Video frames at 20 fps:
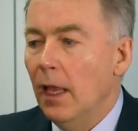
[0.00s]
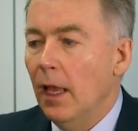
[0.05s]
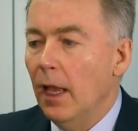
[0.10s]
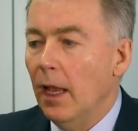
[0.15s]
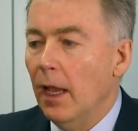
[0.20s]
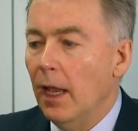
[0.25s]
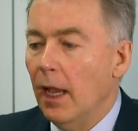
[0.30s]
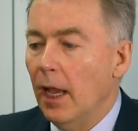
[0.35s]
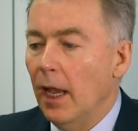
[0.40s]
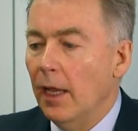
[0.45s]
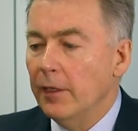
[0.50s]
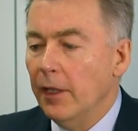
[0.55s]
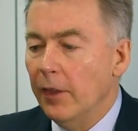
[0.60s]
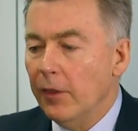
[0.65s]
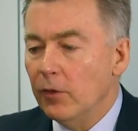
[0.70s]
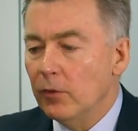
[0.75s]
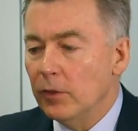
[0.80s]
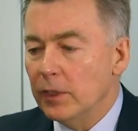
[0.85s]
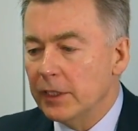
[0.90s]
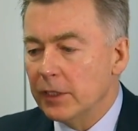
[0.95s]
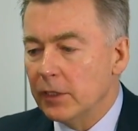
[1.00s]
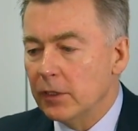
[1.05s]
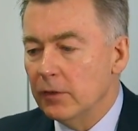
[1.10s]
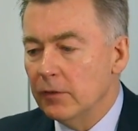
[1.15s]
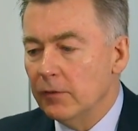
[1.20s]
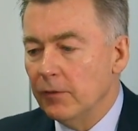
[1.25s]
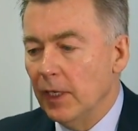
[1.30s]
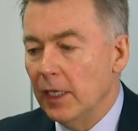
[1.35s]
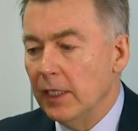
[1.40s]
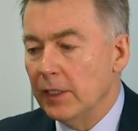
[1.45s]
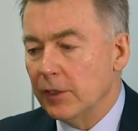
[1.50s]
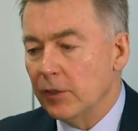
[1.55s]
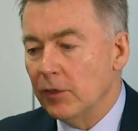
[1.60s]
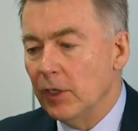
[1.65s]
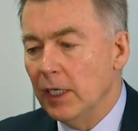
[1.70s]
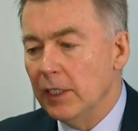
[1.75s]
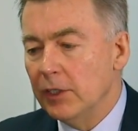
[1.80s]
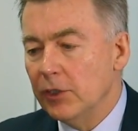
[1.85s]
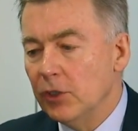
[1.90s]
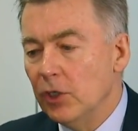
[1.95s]
Uh, another risk of laser
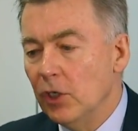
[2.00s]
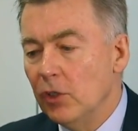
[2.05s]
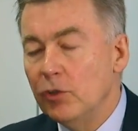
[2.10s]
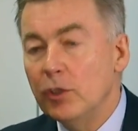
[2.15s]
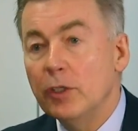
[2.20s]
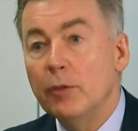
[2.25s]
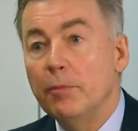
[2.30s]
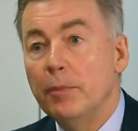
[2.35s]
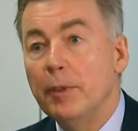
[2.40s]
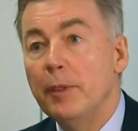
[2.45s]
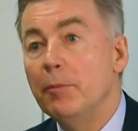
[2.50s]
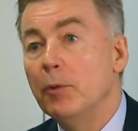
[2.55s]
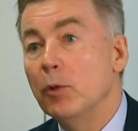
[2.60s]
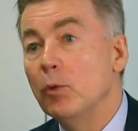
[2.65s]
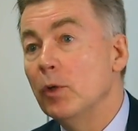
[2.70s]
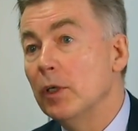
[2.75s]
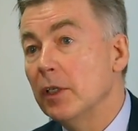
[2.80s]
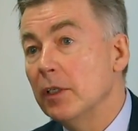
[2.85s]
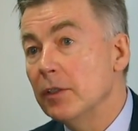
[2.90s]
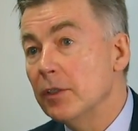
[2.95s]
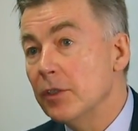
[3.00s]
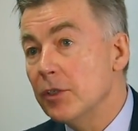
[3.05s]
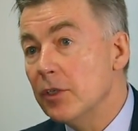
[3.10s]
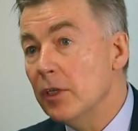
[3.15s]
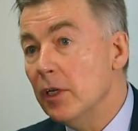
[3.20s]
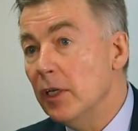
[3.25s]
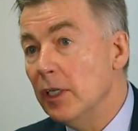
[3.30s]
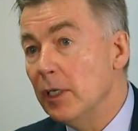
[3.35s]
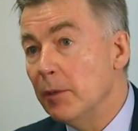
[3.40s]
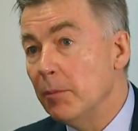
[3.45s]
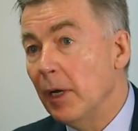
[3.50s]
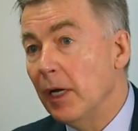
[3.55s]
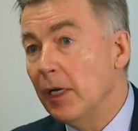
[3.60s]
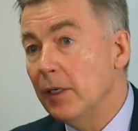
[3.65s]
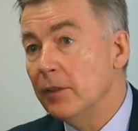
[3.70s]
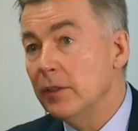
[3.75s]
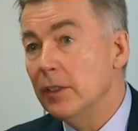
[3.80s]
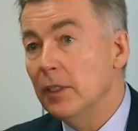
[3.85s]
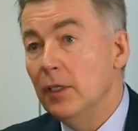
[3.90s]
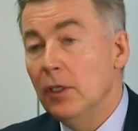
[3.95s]
eye surgery that people were concerned
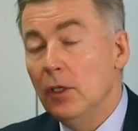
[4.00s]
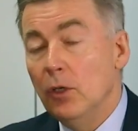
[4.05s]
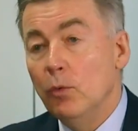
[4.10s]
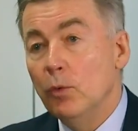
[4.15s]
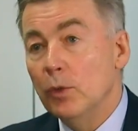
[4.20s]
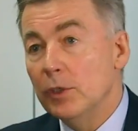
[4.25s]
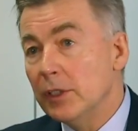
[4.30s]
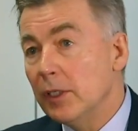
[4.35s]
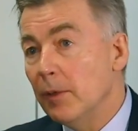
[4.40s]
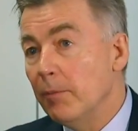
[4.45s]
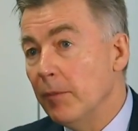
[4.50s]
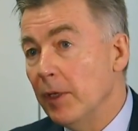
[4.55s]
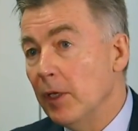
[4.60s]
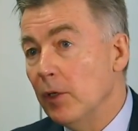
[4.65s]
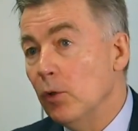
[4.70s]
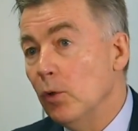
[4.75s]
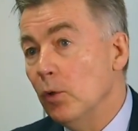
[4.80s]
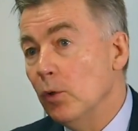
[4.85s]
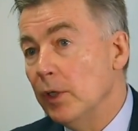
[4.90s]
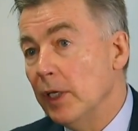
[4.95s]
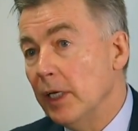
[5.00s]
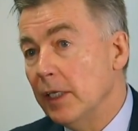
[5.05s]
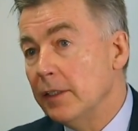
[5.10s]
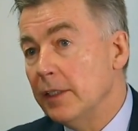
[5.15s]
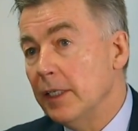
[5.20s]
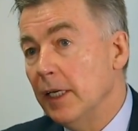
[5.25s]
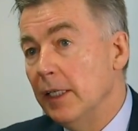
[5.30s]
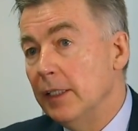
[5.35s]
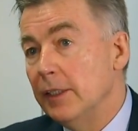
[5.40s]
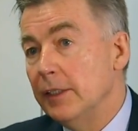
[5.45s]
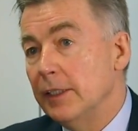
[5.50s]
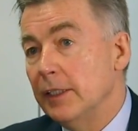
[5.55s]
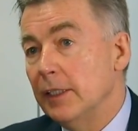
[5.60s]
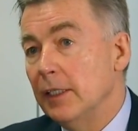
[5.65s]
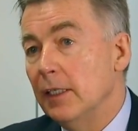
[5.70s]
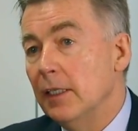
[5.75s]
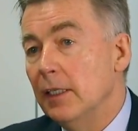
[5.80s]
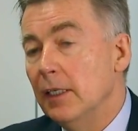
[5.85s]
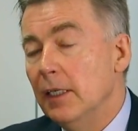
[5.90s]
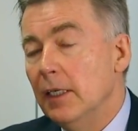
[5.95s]
about was something called ectasia,
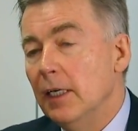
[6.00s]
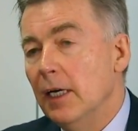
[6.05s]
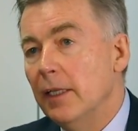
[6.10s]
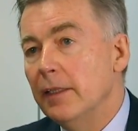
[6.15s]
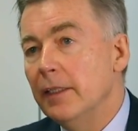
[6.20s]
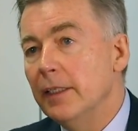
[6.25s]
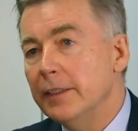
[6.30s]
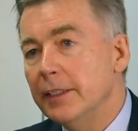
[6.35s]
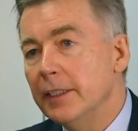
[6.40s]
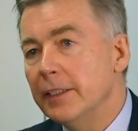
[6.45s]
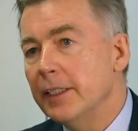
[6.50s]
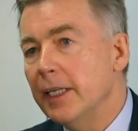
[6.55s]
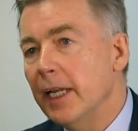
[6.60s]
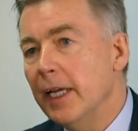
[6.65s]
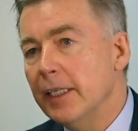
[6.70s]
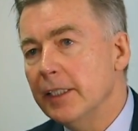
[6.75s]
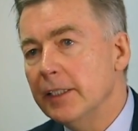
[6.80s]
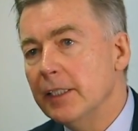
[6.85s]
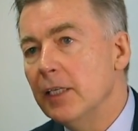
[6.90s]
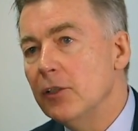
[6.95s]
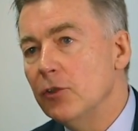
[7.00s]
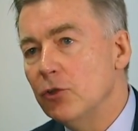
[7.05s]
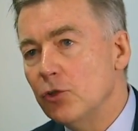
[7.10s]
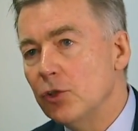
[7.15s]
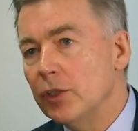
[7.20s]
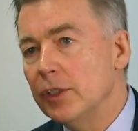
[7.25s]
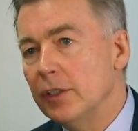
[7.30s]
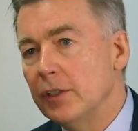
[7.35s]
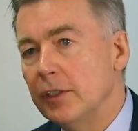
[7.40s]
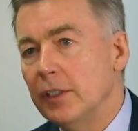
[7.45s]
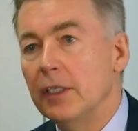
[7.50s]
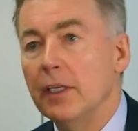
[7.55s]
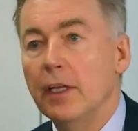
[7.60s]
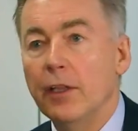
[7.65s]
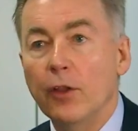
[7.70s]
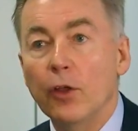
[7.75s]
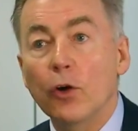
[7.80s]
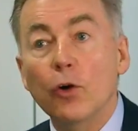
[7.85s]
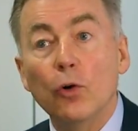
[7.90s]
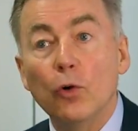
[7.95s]
and this is an eccentricity in
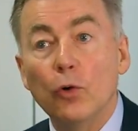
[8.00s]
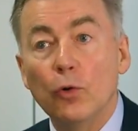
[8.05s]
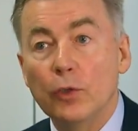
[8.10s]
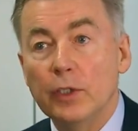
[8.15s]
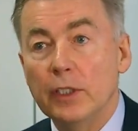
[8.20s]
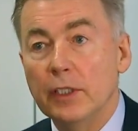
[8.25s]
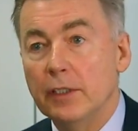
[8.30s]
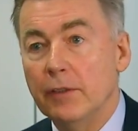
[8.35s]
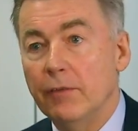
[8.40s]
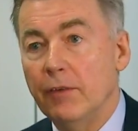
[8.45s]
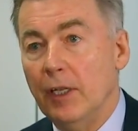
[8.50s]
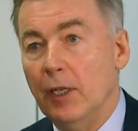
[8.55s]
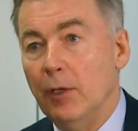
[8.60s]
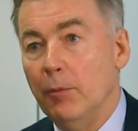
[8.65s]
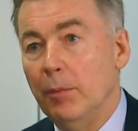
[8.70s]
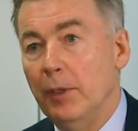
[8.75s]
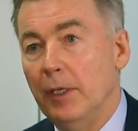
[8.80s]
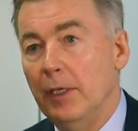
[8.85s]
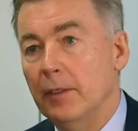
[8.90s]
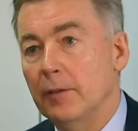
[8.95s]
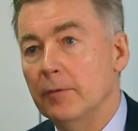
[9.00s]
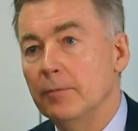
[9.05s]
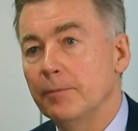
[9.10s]
the cornea developing.